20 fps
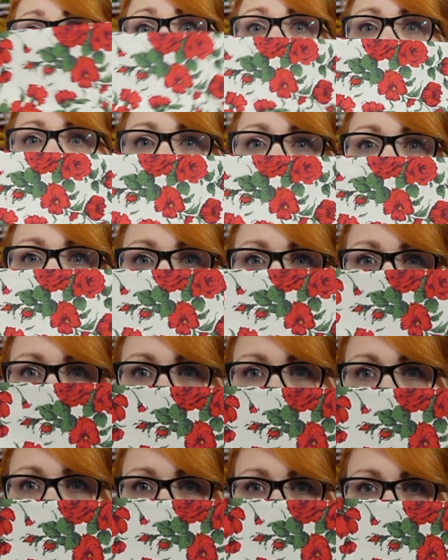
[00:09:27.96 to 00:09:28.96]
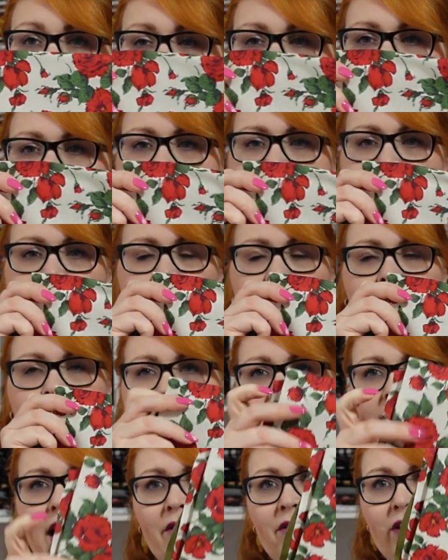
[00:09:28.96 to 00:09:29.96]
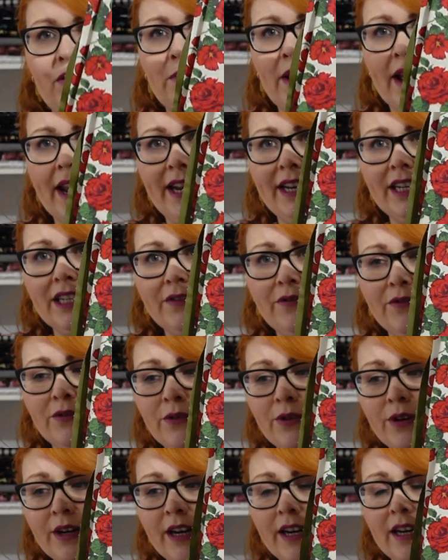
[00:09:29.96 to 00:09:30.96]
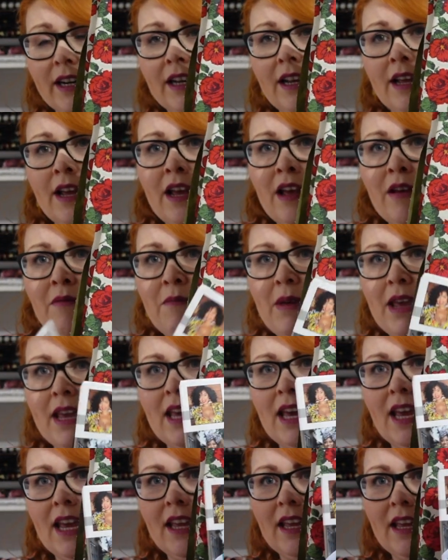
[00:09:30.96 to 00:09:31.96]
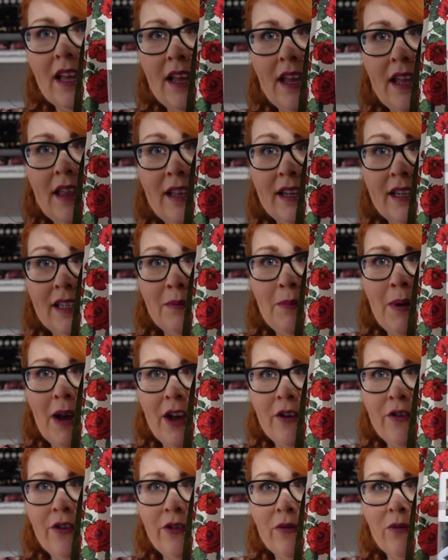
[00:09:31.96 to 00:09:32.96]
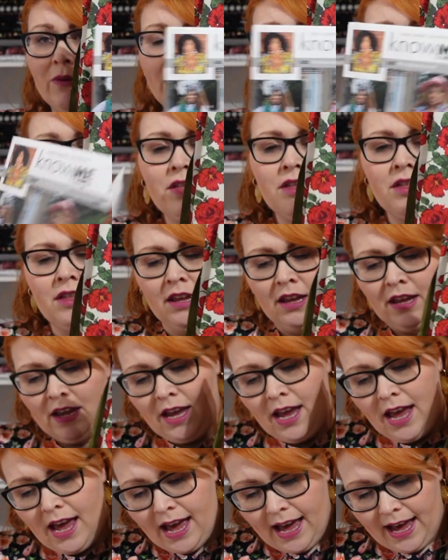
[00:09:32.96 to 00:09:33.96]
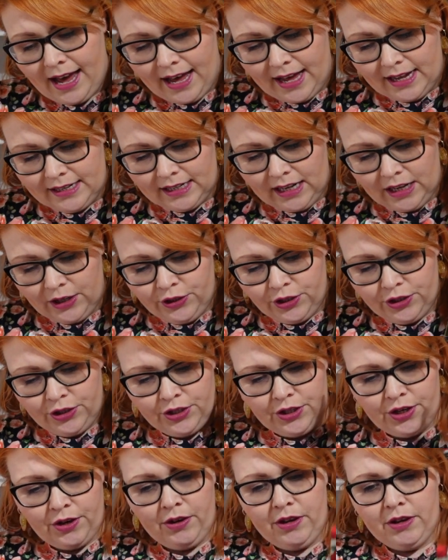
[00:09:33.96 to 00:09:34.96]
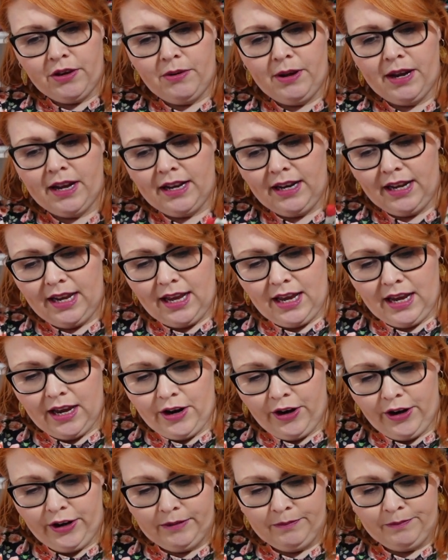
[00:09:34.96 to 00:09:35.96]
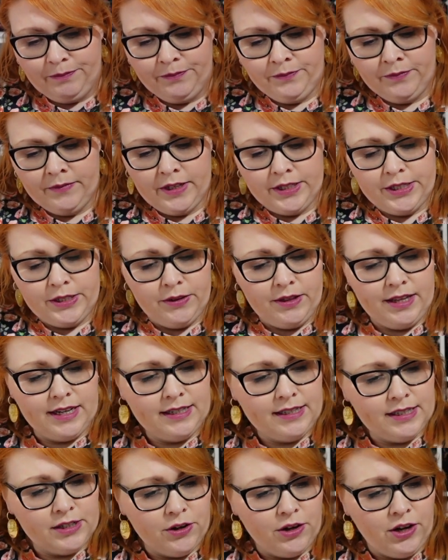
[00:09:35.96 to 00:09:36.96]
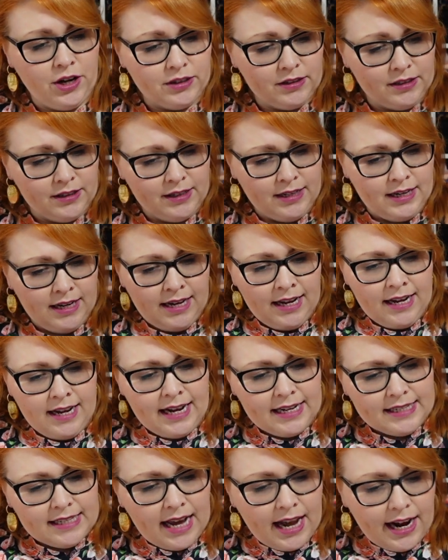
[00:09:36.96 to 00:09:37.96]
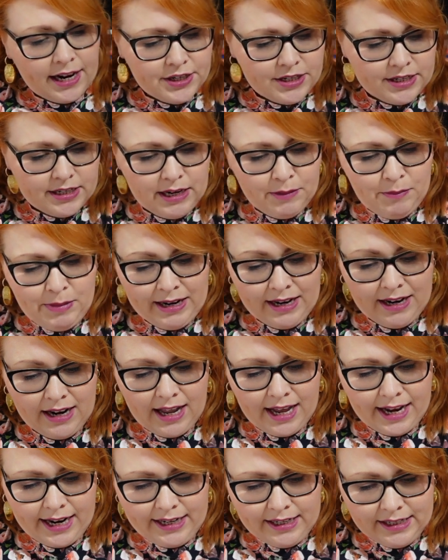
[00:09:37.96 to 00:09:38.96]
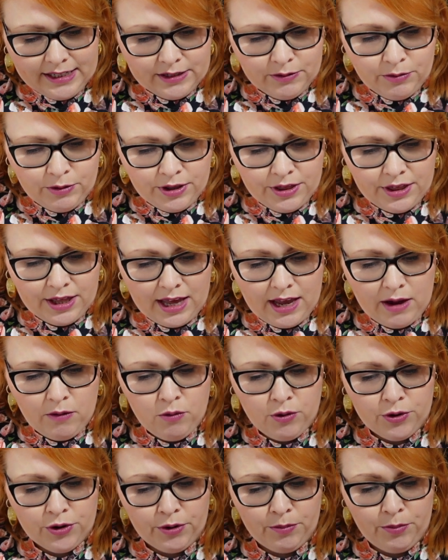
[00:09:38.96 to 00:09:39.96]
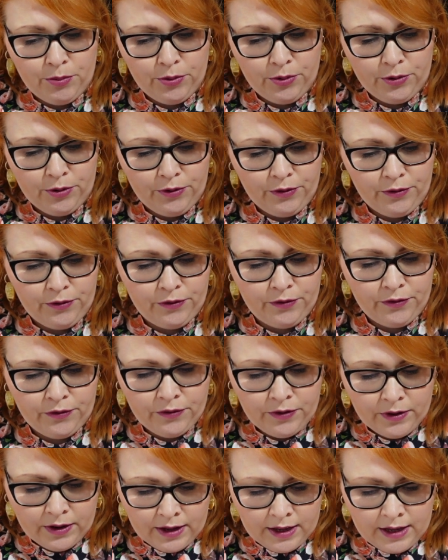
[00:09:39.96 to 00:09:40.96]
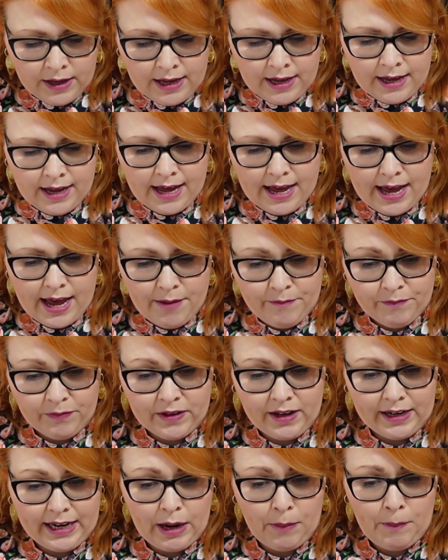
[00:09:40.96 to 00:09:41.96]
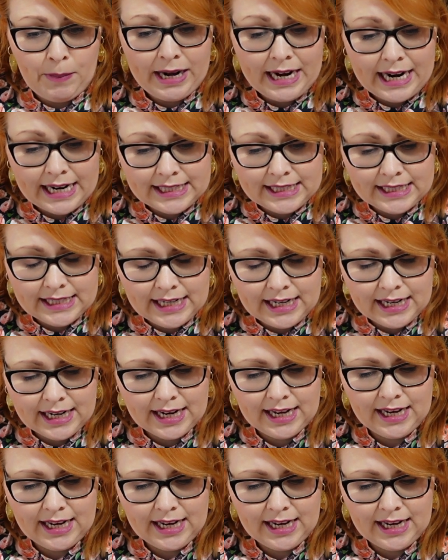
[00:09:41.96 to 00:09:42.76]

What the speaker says: this is the fabric that I have in mind for making this pattern with. And I'll just show you quickly here So this cotton has actually been lined with a waterproof like plastic,